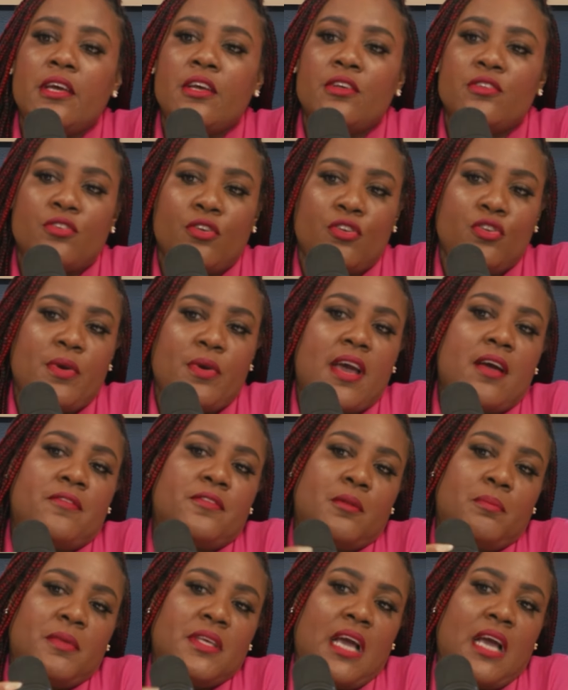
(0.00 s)
So you have
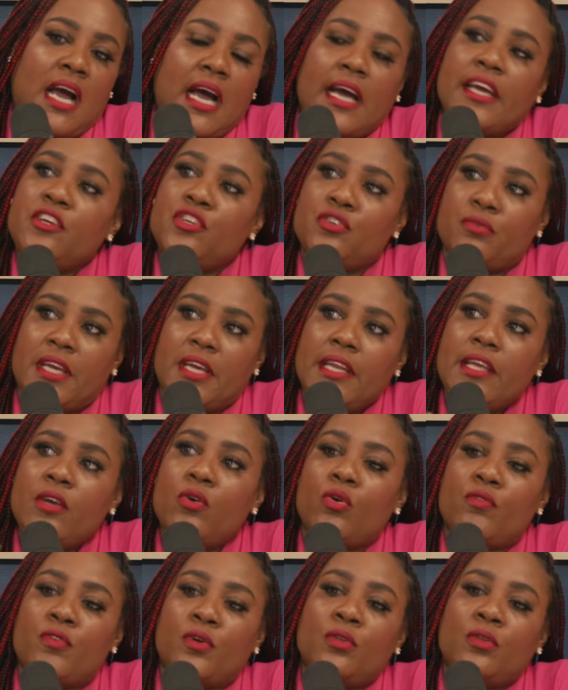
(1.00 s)
to be hydrating
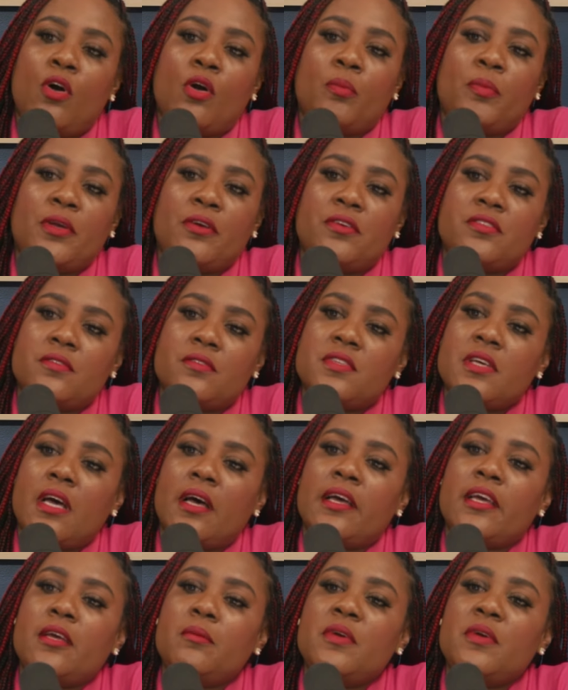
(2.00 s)
over long periods of
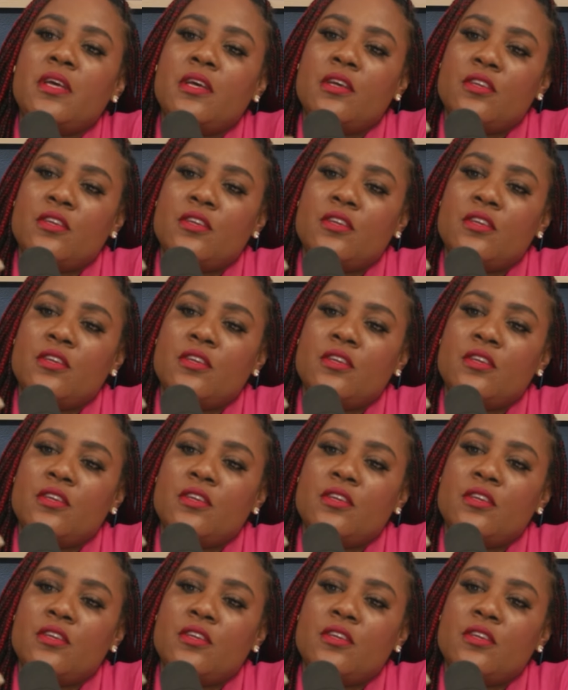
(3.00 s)
time